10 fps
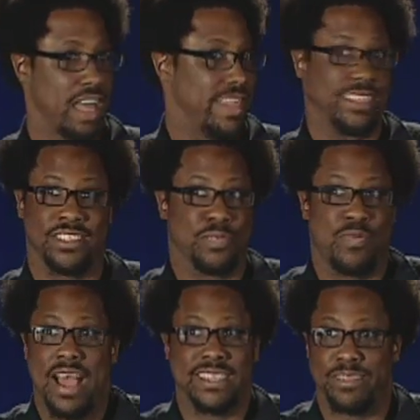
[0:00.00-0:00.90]
That's a
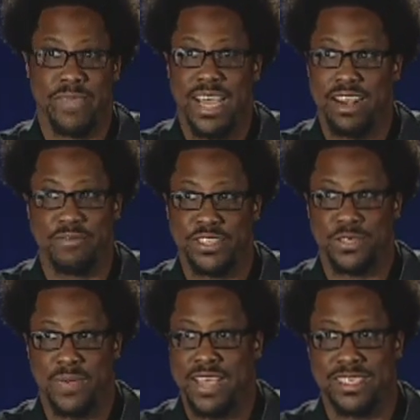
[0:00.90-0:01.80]
surprise to me. I don't know if it's a
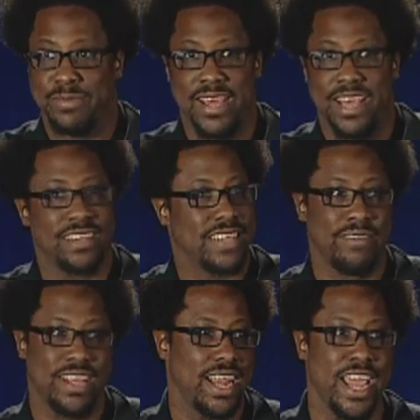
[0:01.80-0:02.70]
surprise to anybody else. I
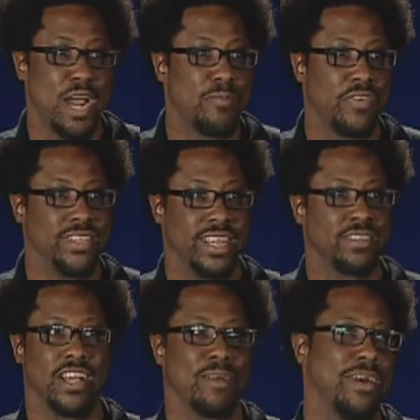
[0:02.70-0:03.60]
have a lot of Arab friends. They
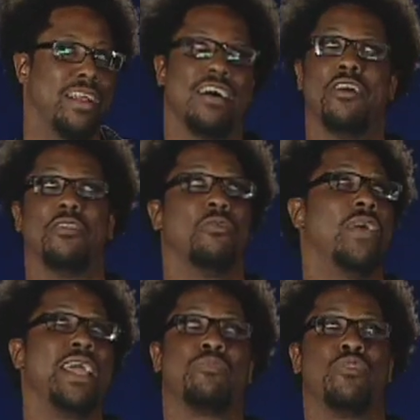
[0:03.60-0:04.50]
don't talk about, oh, the
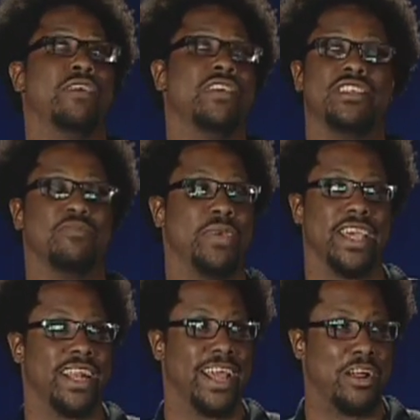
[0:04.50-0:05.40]
white privilege of
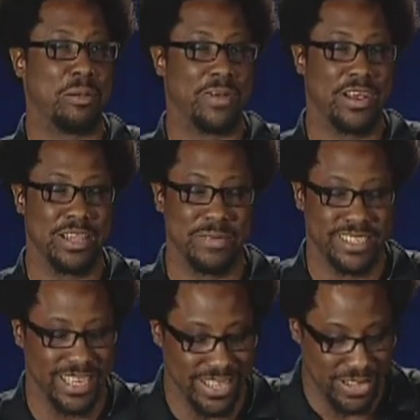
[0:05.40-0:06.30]
being an Arab. Oh, let me
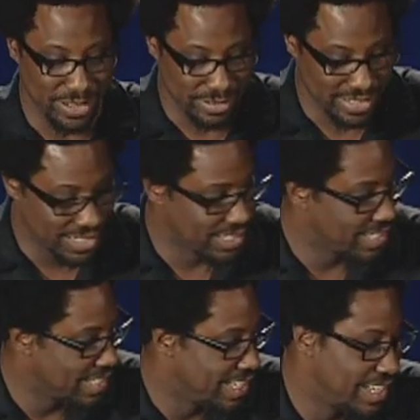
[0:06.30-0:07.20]
tell you.
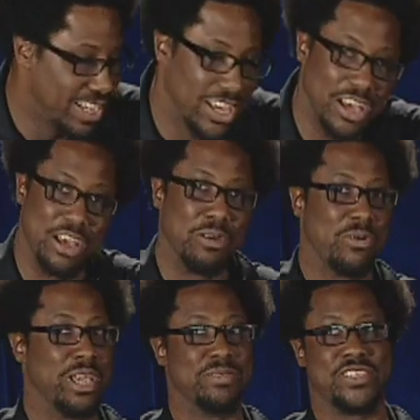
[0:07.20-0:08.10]

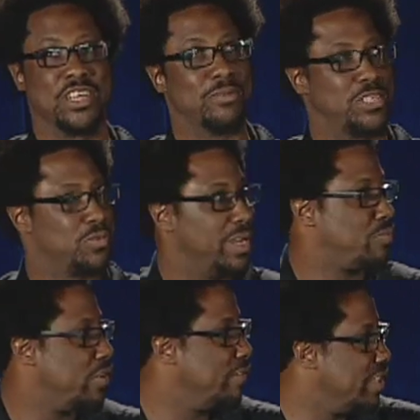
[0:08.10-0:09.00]
We have so much white
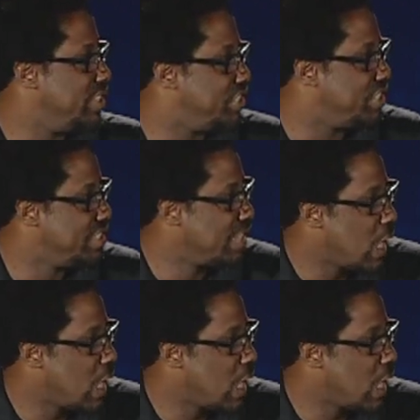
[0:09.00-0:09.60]
privilege.